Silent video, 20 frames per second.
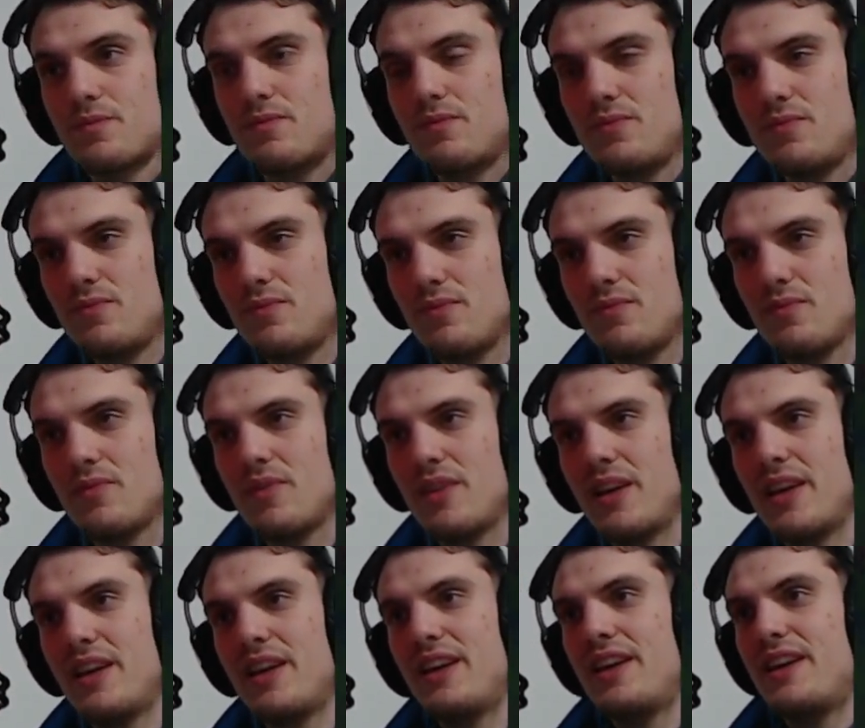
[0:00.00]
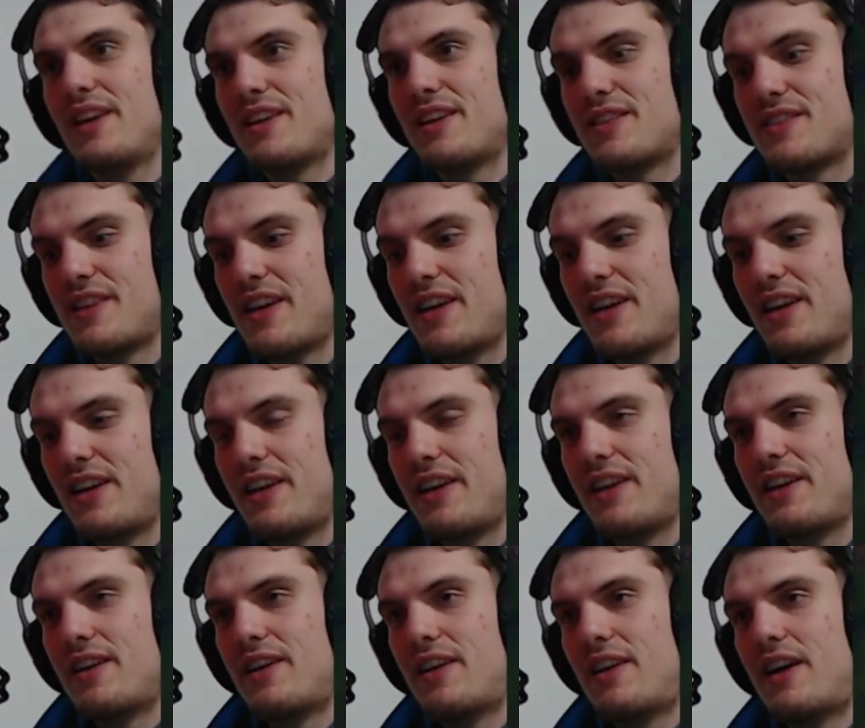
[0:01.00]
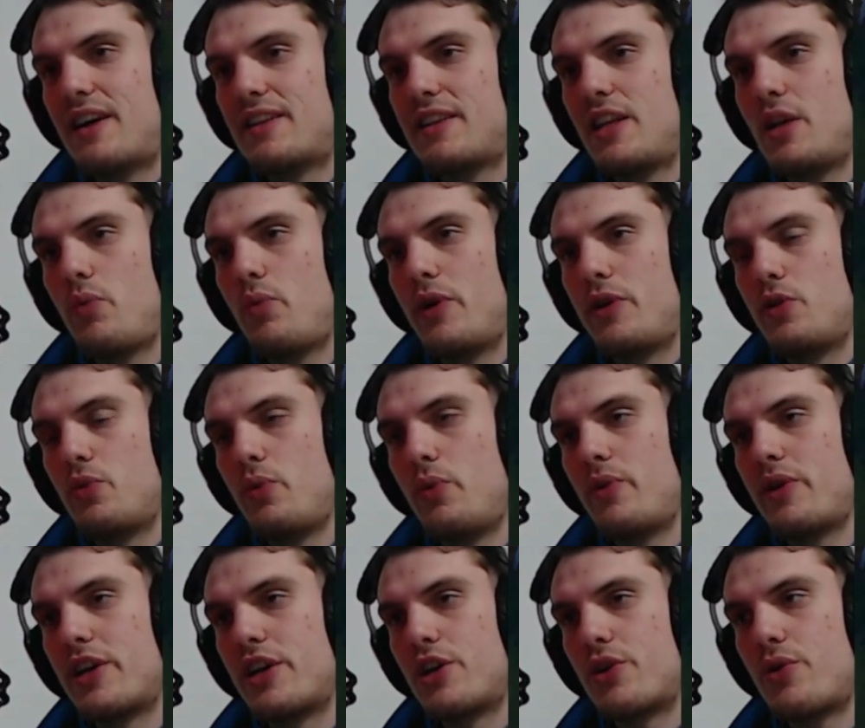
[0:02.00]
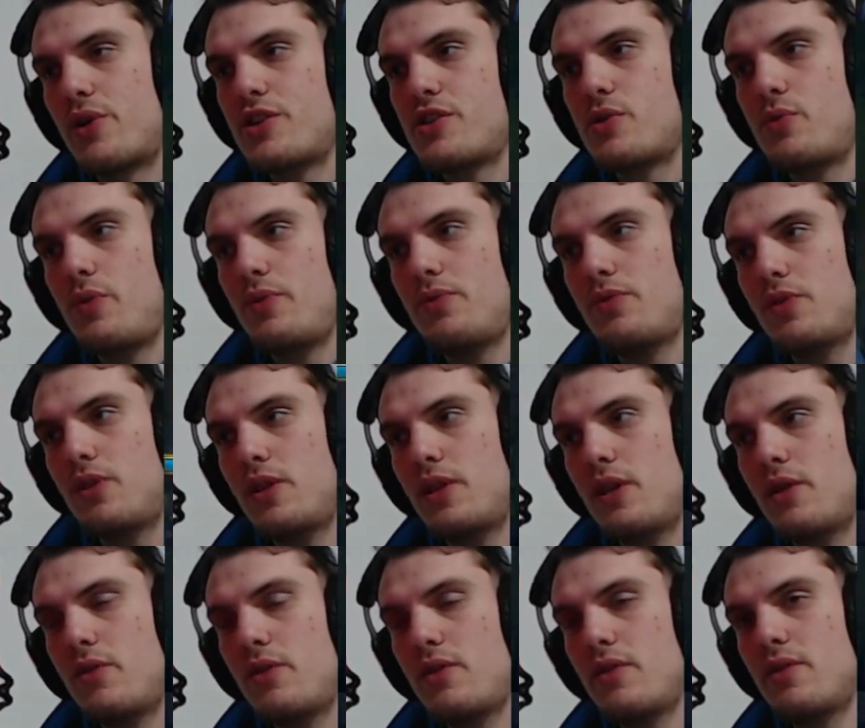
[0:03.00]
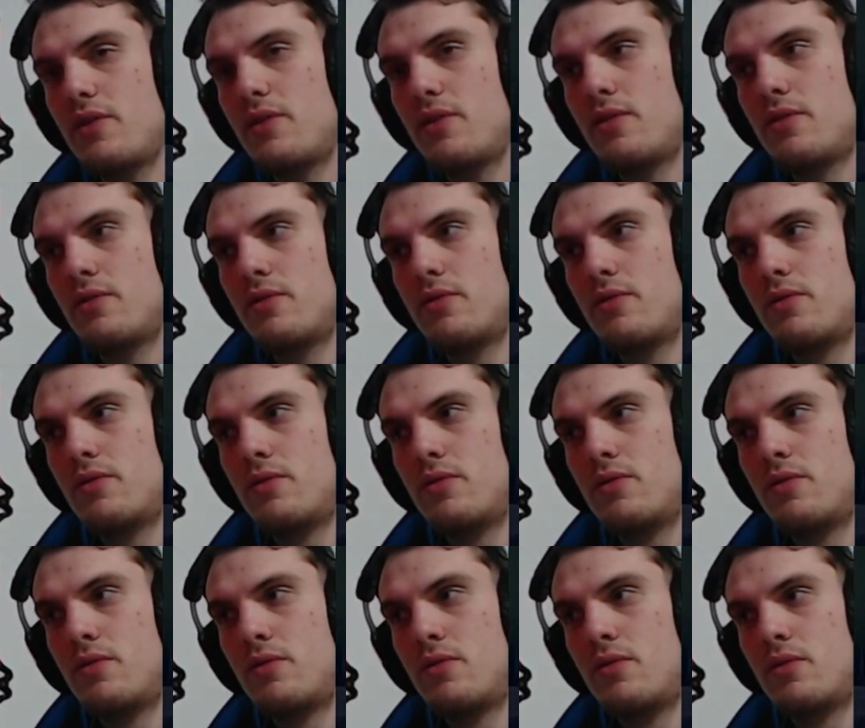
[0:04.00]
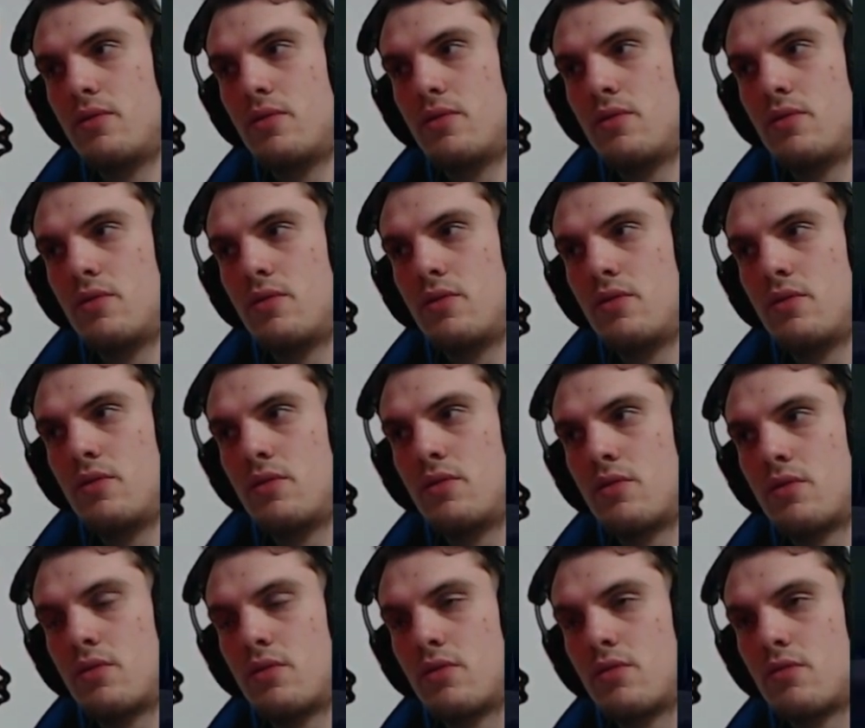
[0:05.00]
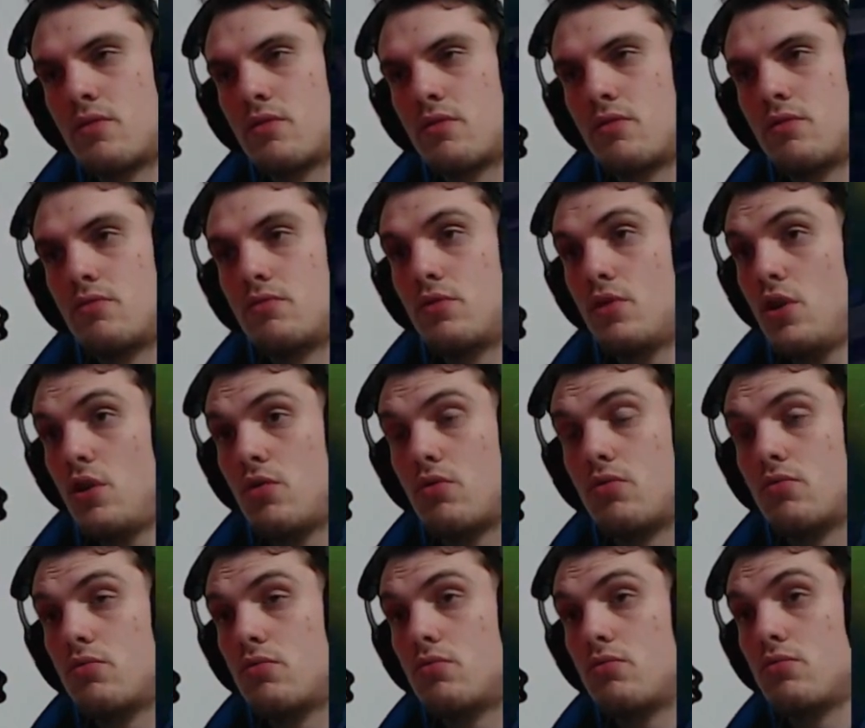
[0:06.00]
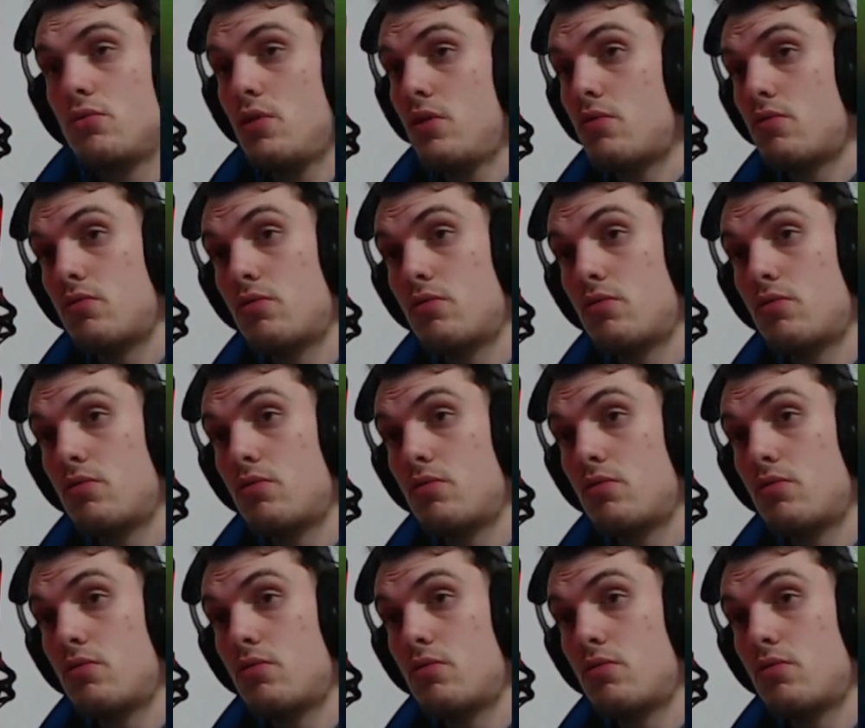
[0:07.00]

Just auto the minions. Exactly. Until when do we want to crush the wave into the tower? Uh, no. No. We want no. it